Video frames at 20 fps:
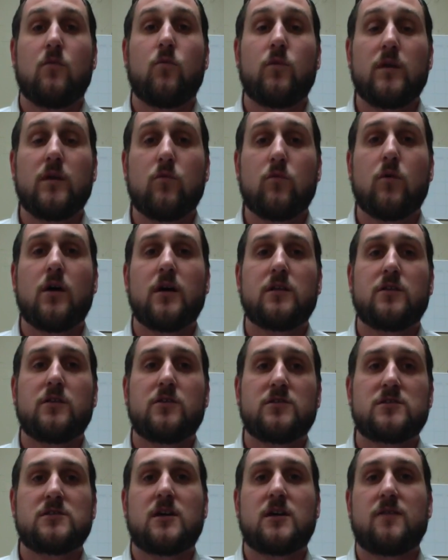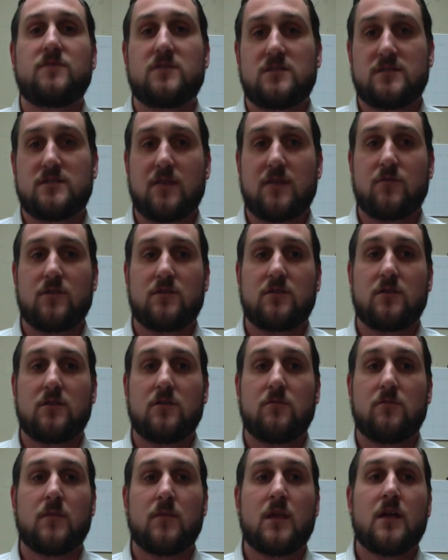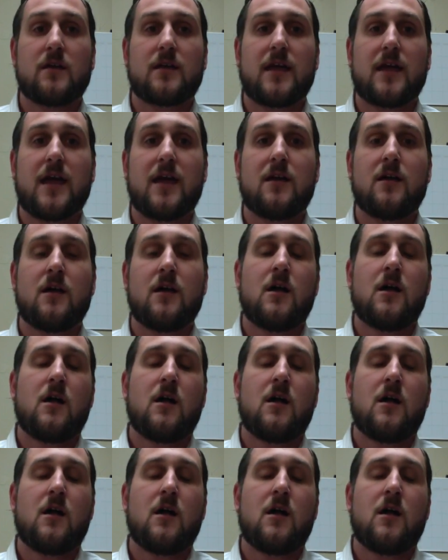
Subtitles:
We want your stuff to stay with you. Okay.